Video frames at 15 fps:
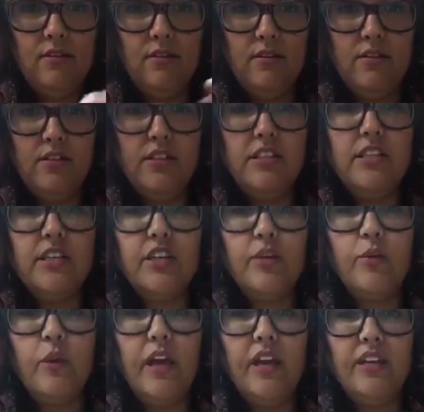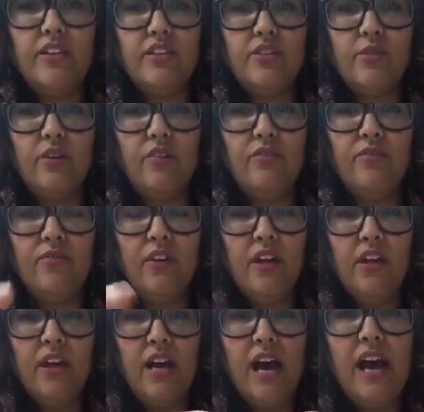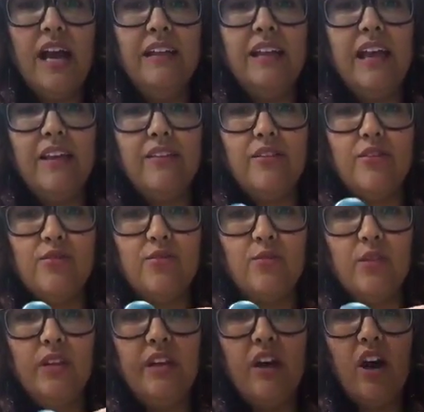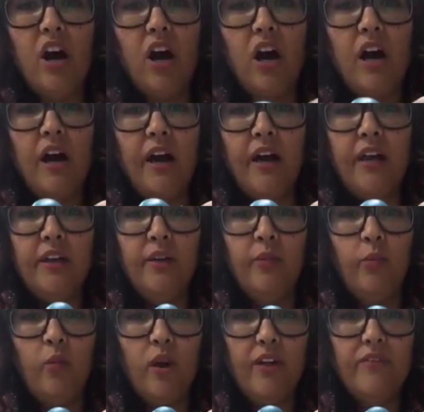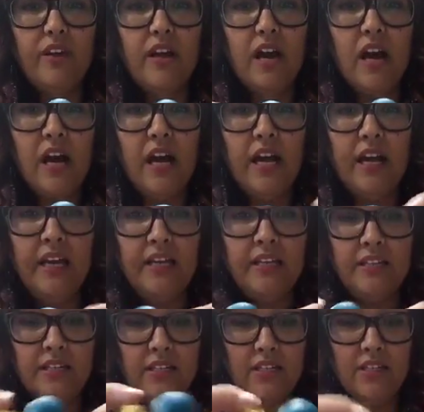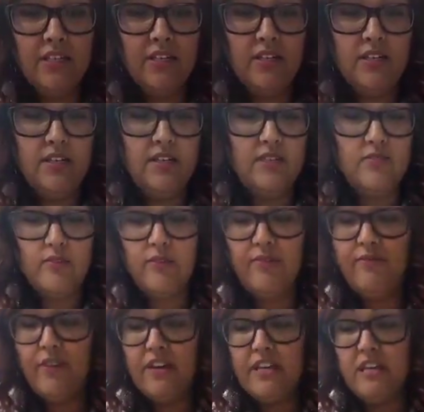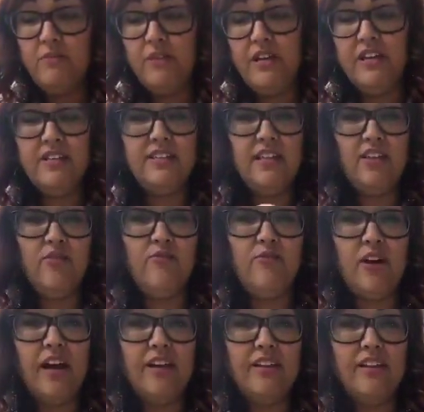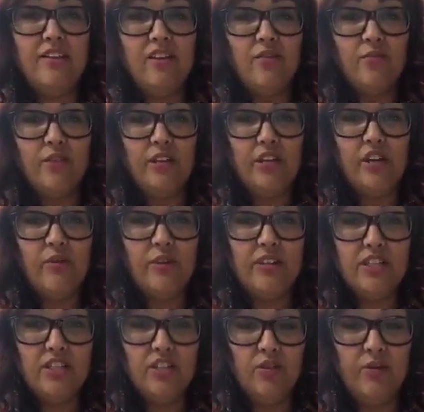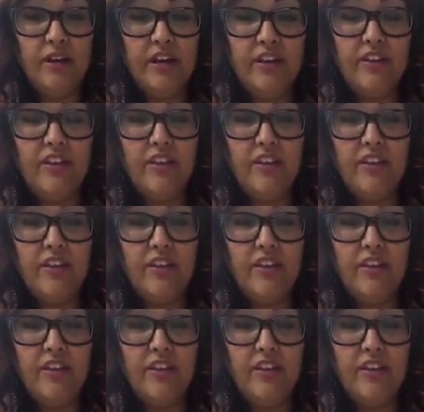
This is a good way to just sort of highlight those really odd, one-of-a-kind, sort of funky beads that you find that you don't really know what to do with.